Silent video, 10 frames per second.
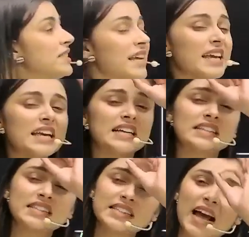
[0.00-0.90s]

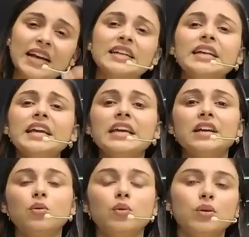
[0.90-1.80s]
exactly
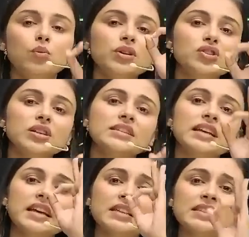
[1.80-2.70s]
equal which is
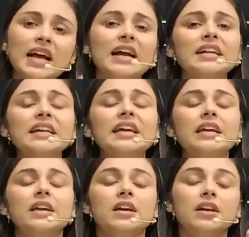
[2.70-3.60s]
exactly
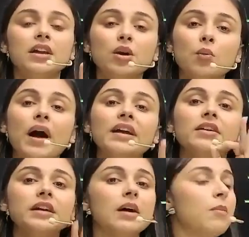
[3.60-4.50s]

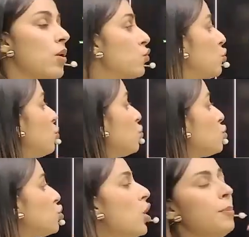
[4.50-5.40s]
required amount to
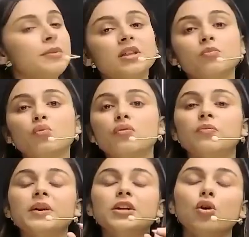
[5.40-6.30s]
stop the
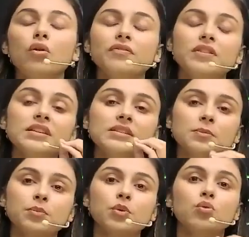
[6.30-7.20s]
movement of this
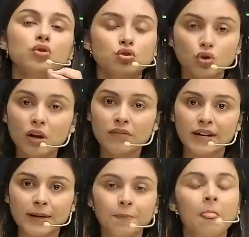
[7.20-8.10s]
pure
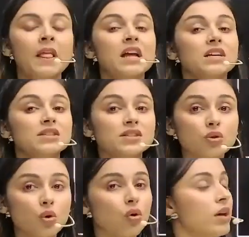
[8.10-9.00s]
solvent
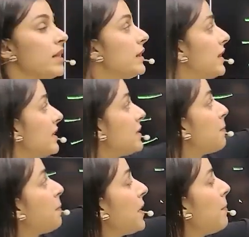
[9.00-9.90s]
so this
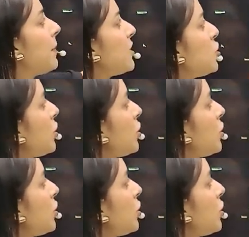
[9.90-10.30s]
p pressure